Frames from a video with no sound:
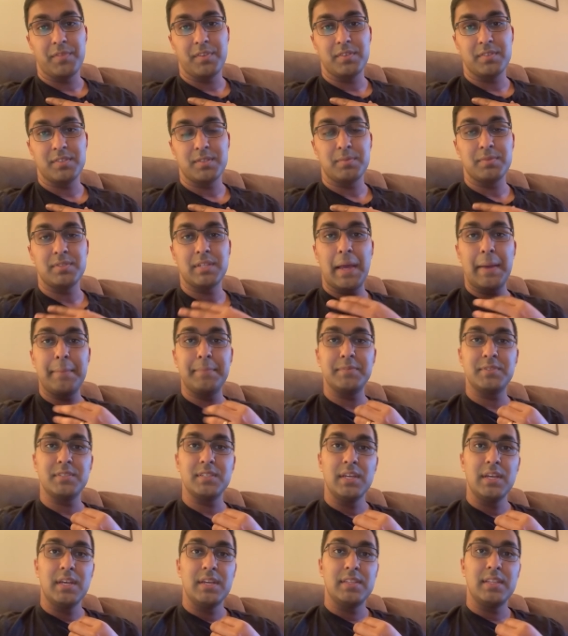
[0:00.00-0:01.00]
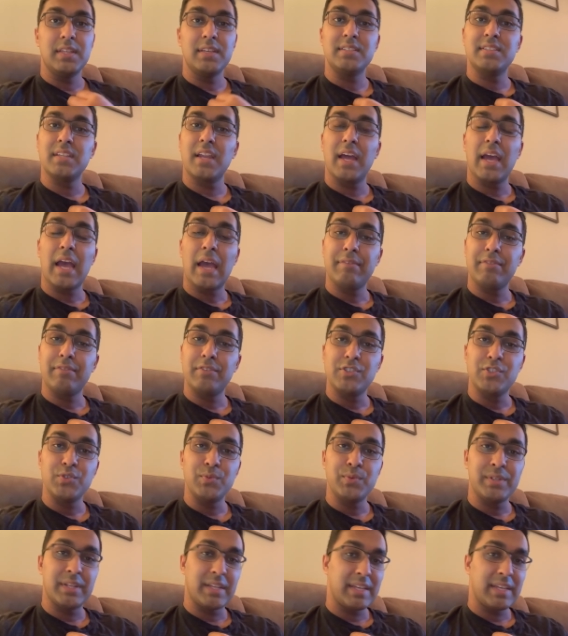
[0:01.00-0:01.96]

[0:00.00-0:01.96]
Sometimes things that I have to do in